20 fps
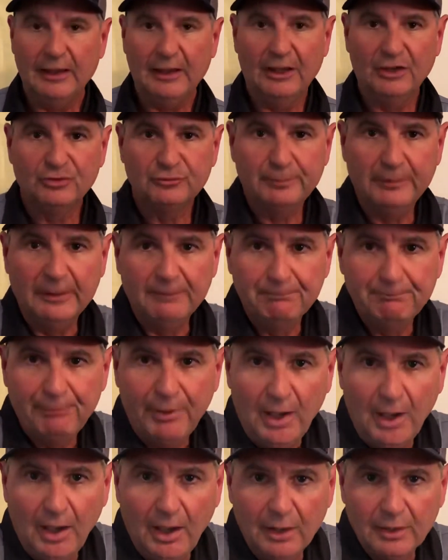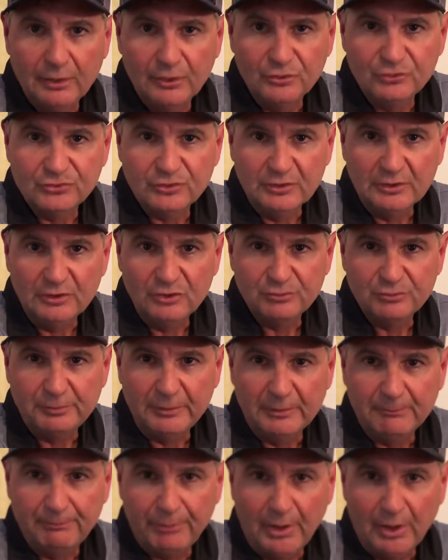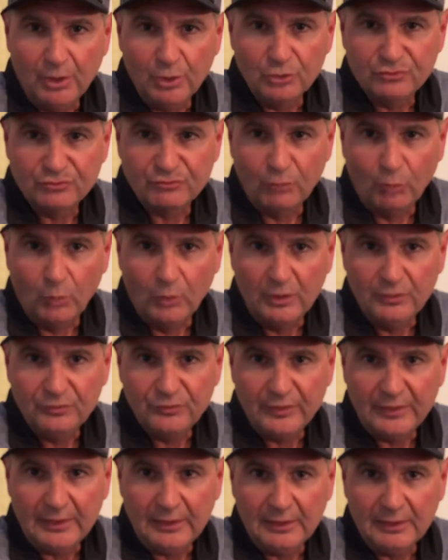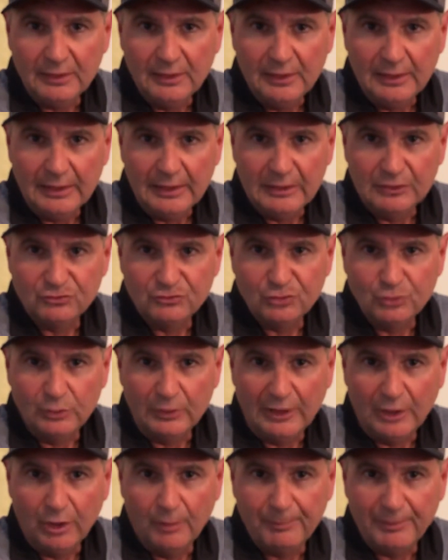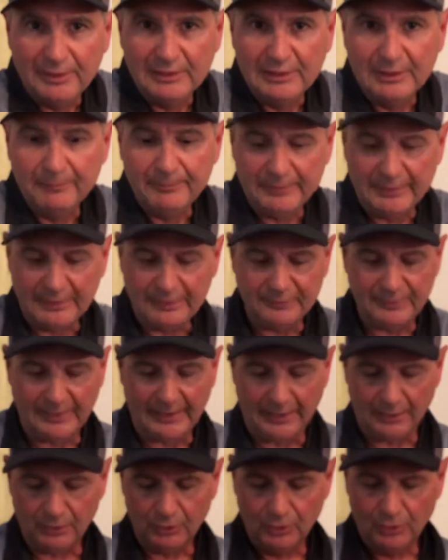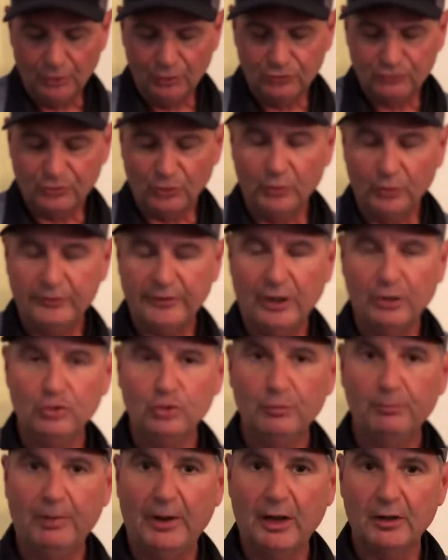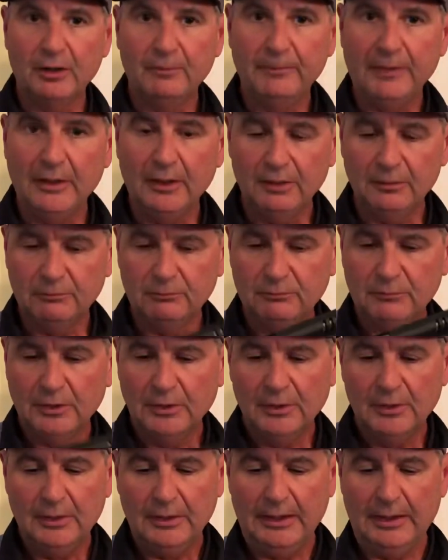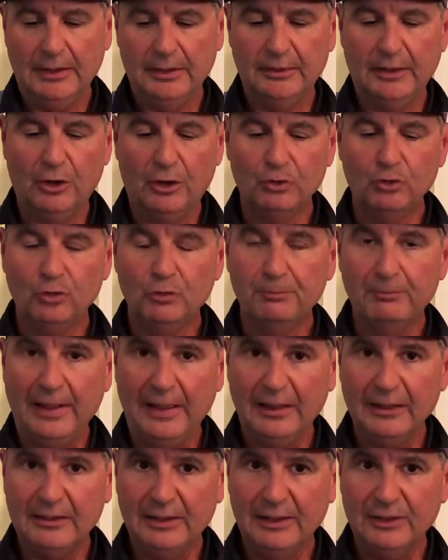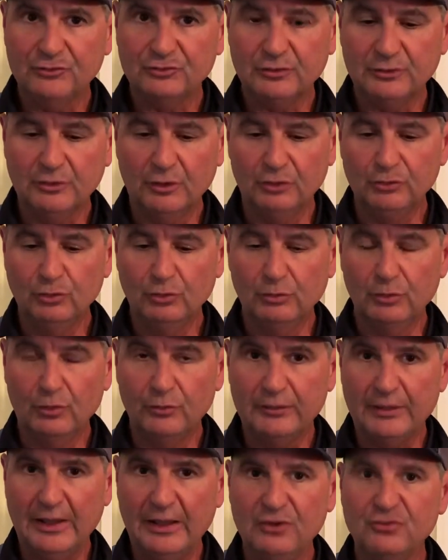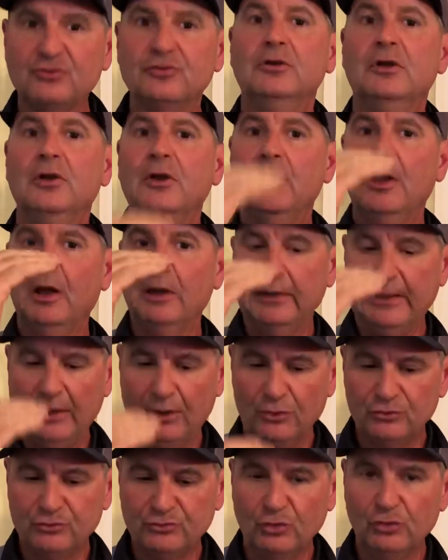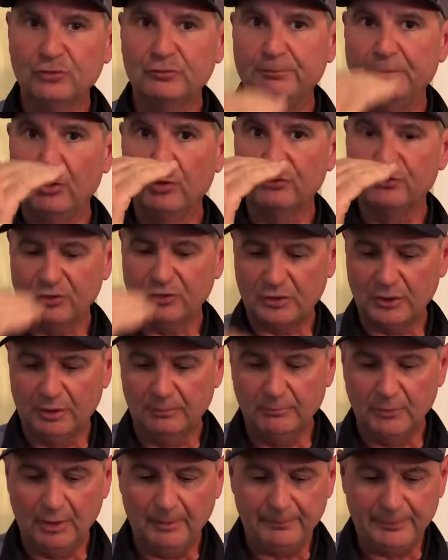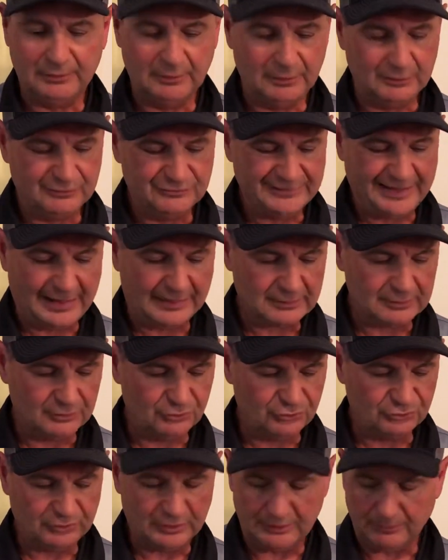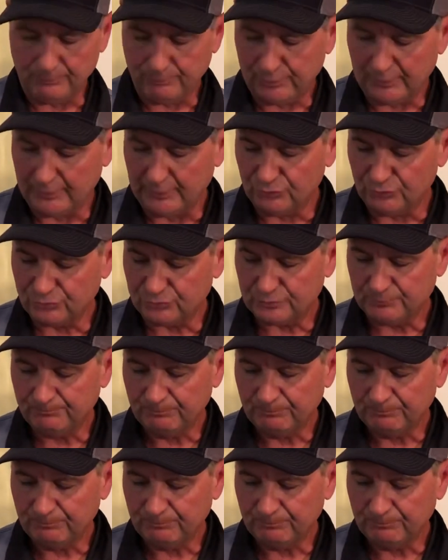has been polished, and it's been polished for one thing and to help eliminate that. So with our new bottom end and our new mag catch and our new location allows those bullets to come up in exactly the same place.